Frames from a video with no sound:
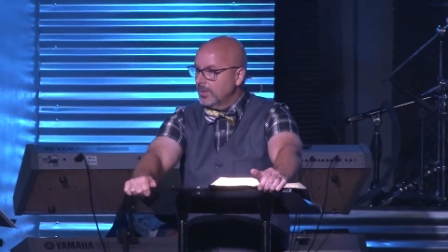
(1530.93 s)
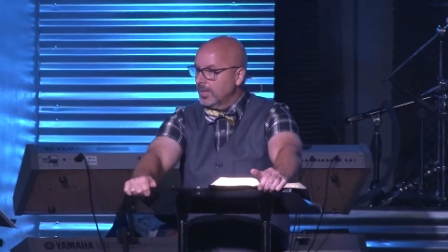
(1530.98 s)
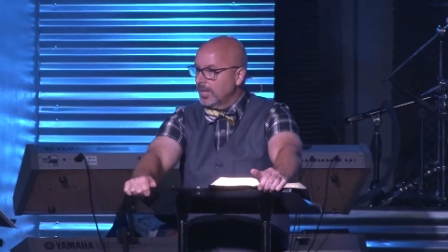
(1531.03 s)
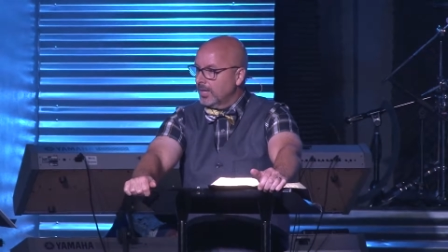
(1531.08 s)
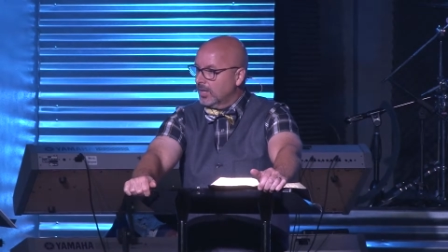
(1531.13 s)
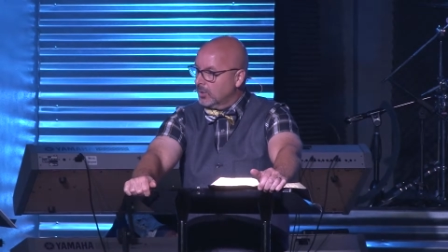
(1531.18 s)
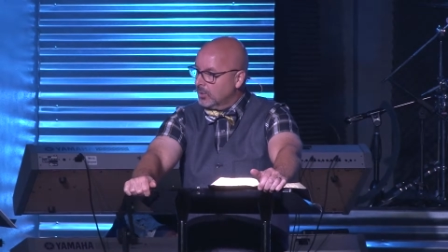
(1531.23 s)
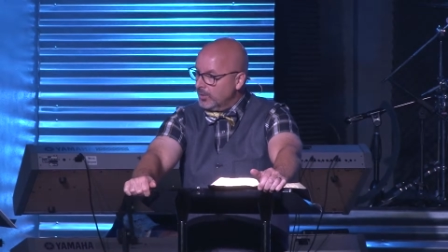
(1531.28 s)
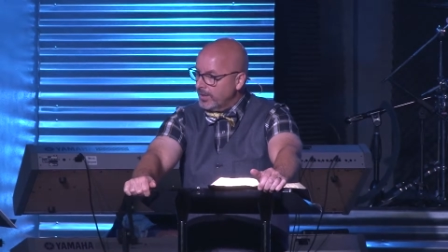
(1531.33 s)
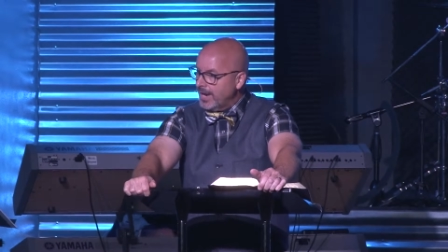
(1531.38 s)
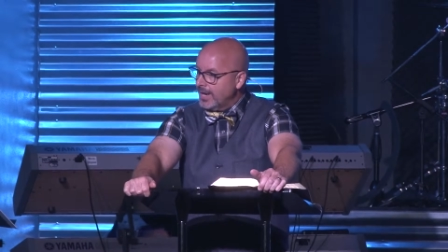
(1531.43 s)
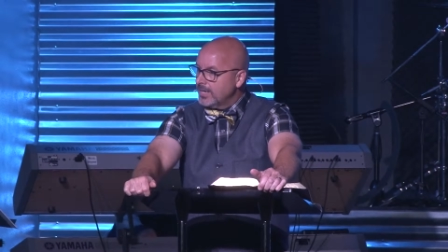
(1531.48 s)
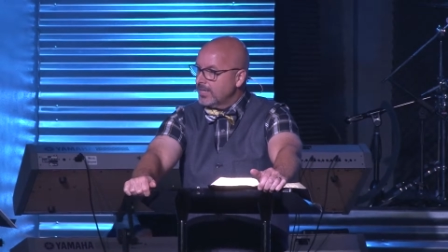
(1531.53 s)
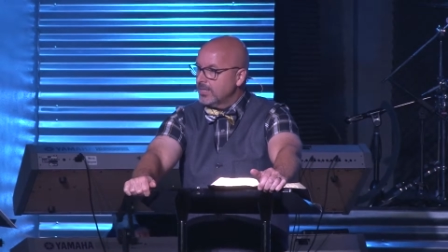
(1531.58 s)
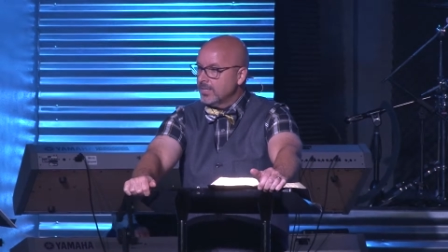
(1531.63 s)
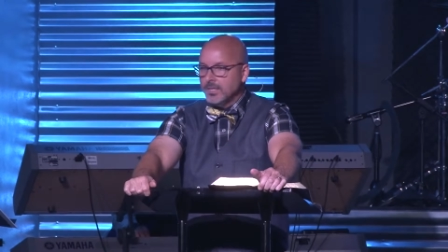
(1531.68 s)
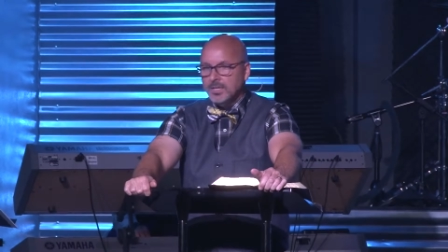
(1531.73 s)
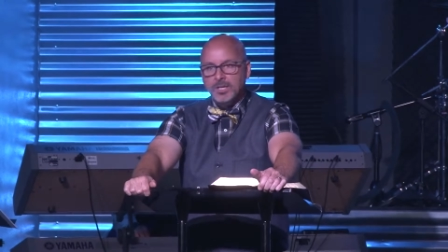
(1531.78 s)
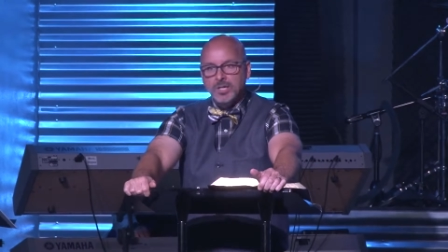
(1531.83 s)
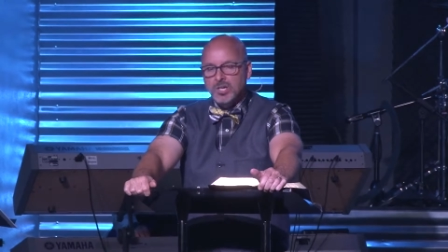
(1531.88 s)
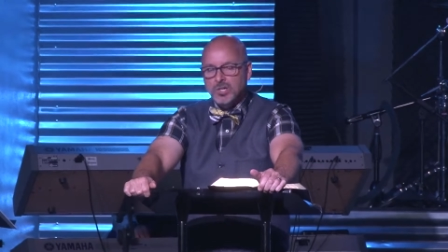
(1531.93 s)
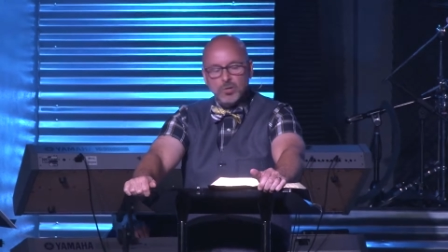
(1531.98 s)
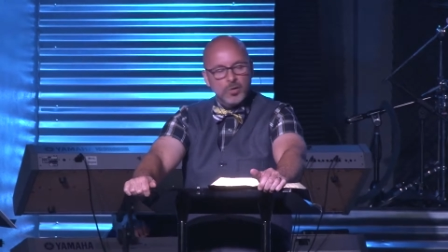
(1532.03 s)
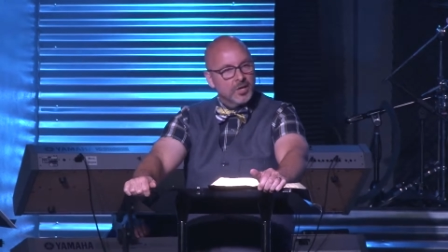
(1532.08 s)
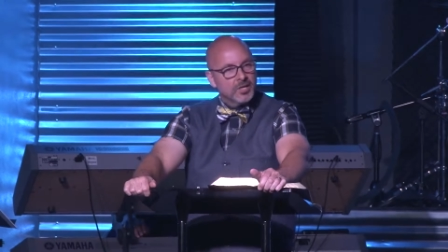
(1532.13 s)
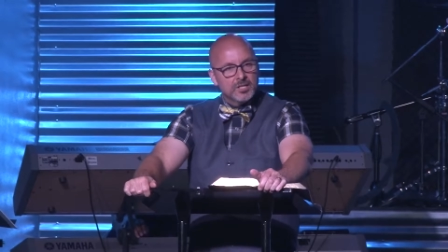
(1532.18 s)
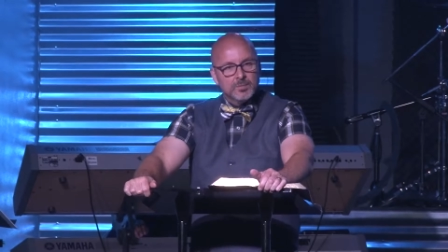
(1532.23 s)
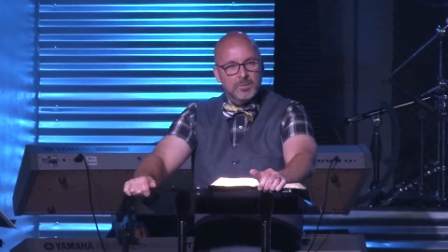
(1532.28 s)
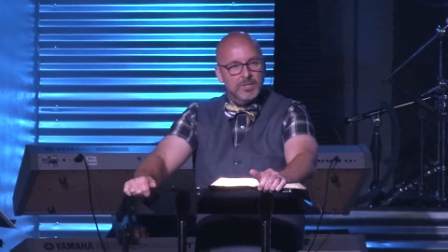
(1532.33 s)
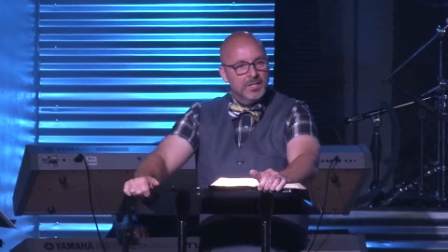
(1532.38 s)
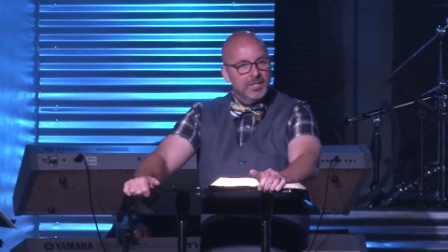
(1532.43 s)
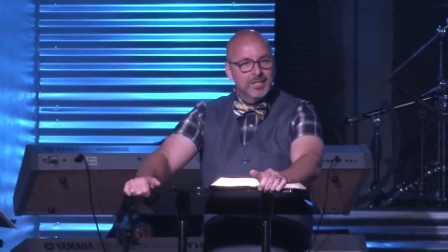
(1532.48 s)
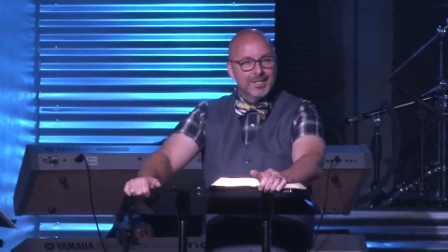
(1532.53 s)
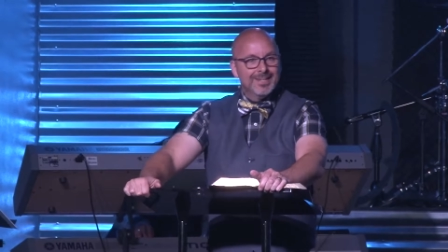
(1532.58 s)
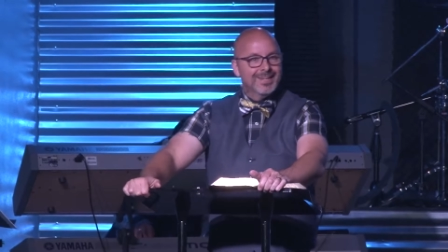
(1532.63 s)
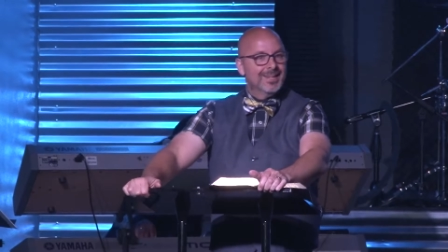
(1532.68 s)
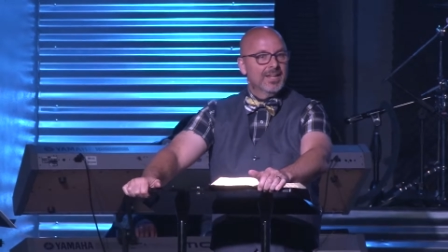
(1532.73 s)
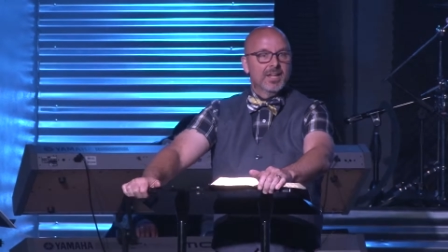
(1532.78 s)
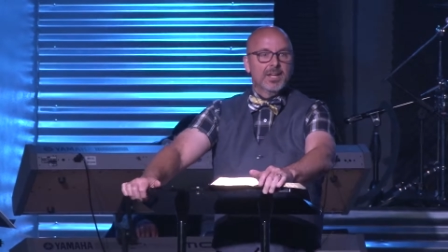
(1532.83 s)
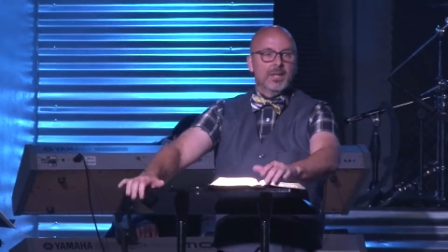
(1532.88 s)
and created incredibly
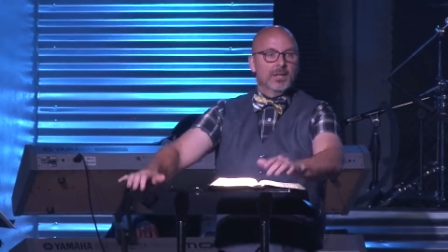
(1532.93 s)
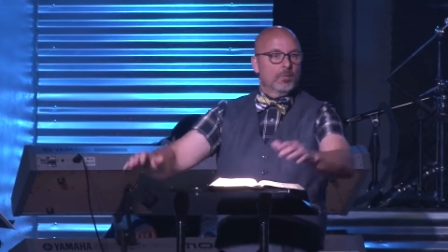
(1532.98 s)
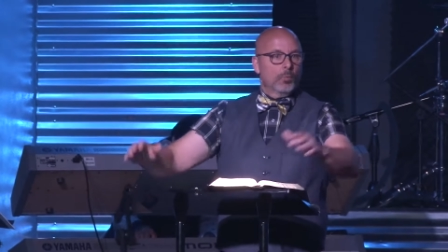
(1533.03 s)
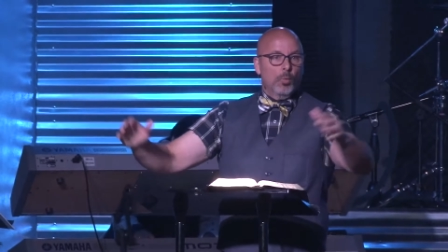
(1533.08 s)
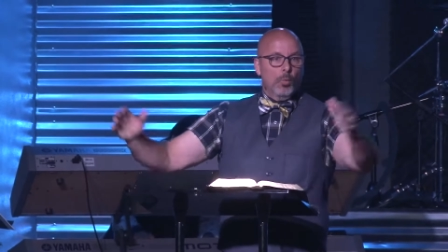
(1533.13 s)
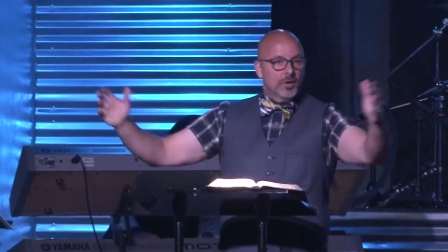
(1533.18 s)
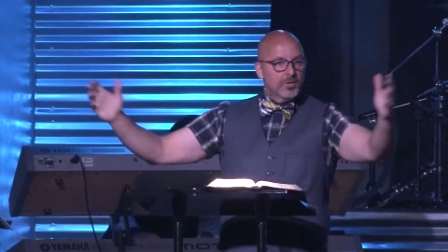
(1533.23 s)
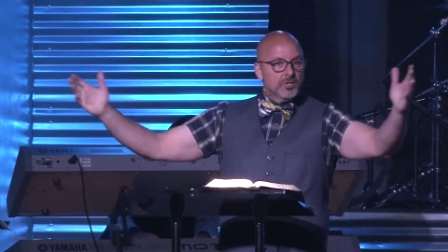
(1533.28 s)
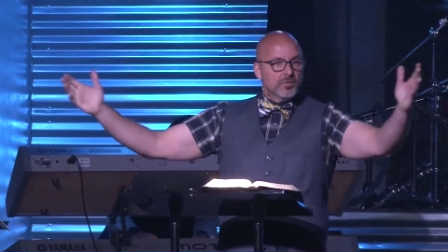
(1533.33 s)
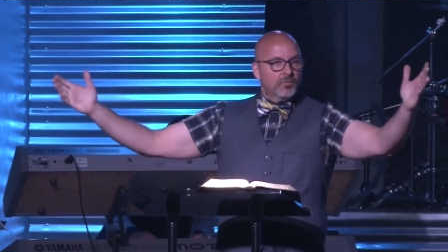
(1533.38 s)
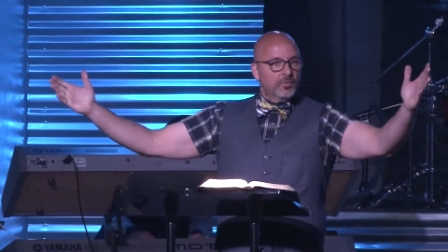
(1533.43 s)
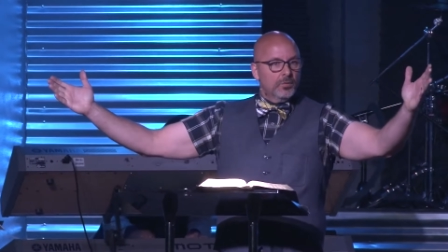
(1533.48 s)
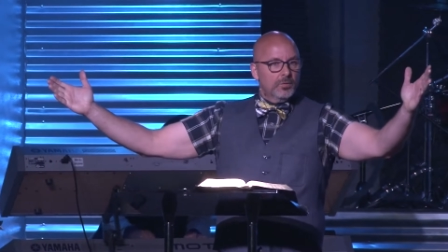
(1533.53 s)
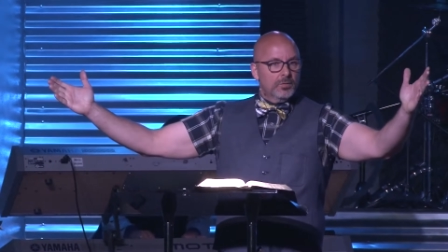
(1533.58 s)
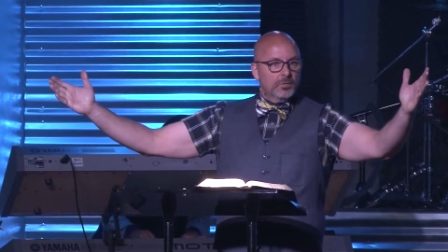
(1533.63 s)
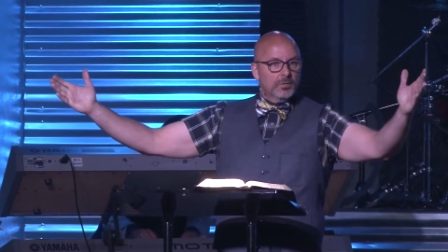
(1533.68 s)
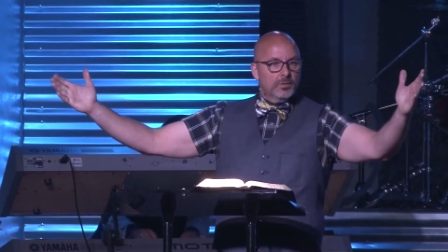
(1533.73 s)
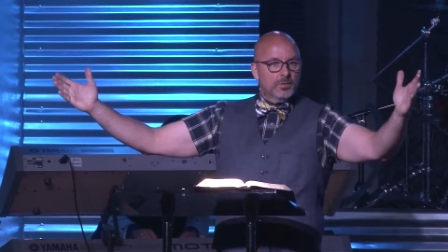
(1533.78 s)
wonderful,